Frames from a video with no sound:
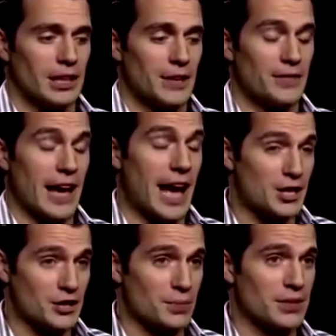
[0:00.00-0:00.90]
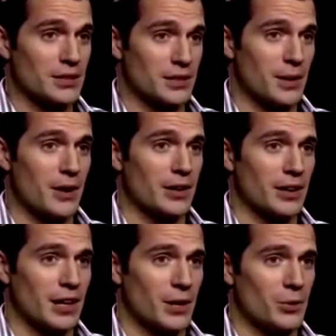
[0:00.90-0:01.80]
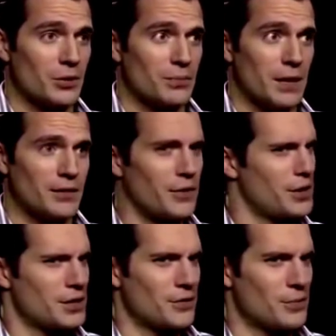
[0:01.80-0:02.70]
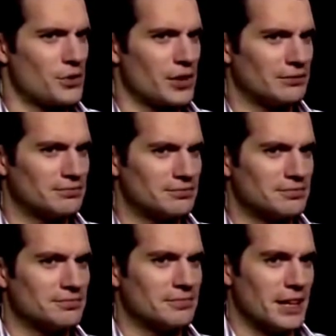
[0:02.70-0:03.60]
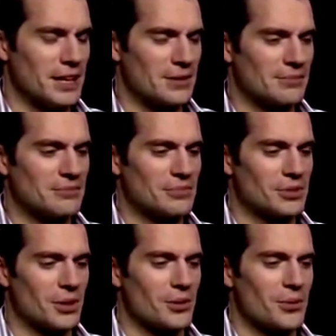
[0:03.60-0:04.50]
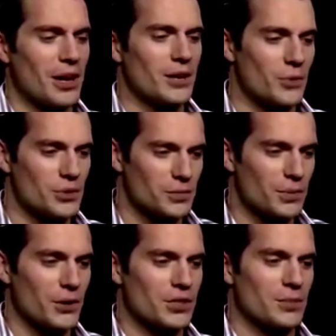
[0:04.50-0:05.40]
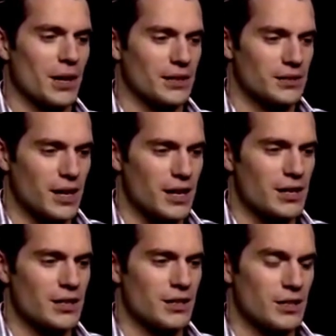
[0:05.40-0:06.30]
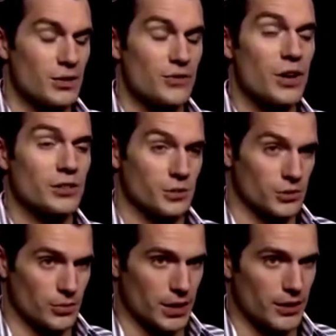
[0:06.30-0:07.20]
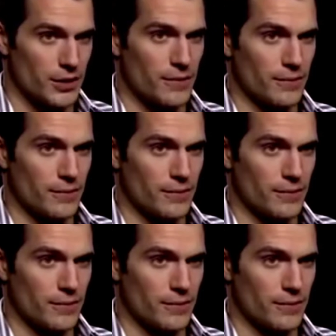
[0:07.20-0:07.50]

If he had just protected America, it would have made a very different movie. So I've always approached him as a universal superhero.